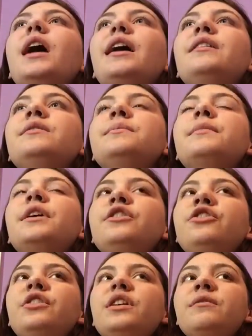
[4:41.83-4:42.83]
As
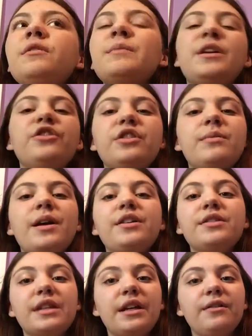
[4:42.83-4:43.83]
much information about
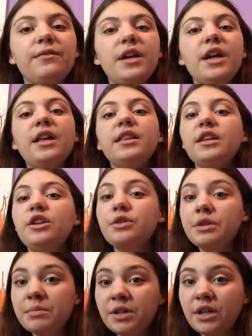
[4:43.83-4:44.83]
yourself that you
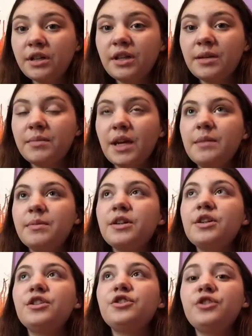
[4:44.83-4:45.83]
can put on that
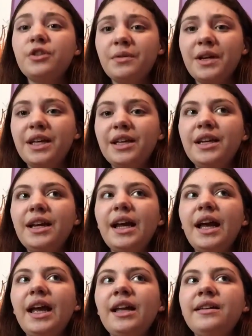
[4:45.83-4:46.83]
paper, do it.
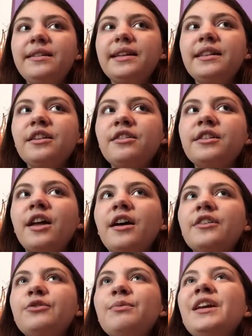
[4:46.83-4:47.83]
And in the
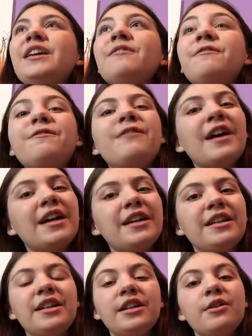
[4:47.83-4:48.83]
collage, make it
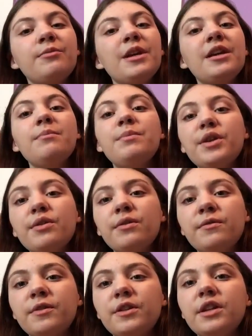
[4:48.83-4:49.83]
fun, make it
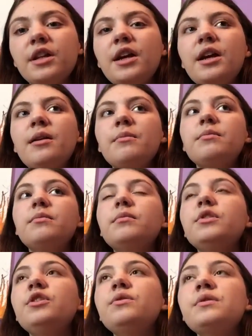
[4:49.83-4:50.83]
beautiful.
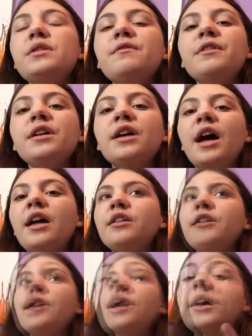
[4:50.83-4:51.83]
Use different
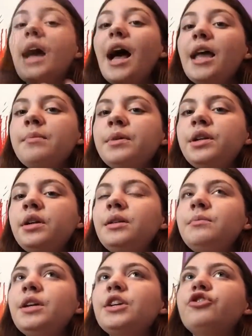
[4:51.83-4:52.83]
colors. I put
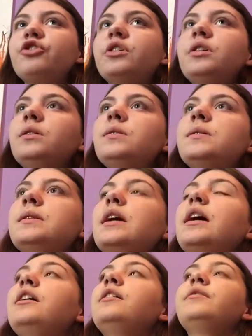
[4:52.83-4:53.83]
on pictures
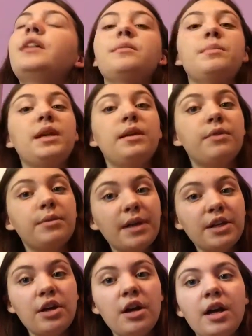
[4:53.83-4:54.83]
of me with
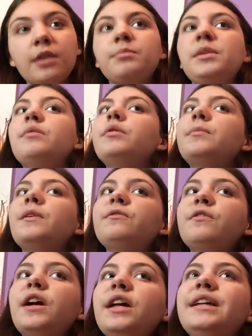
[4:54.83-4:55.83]
my dog, me with my
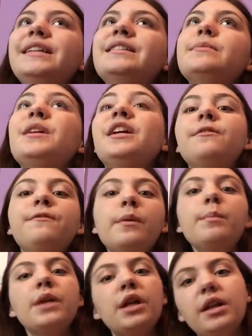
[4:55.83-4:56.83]
friends, me at a
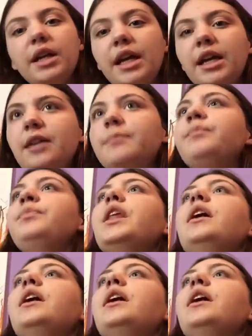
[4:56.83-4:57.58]
football game,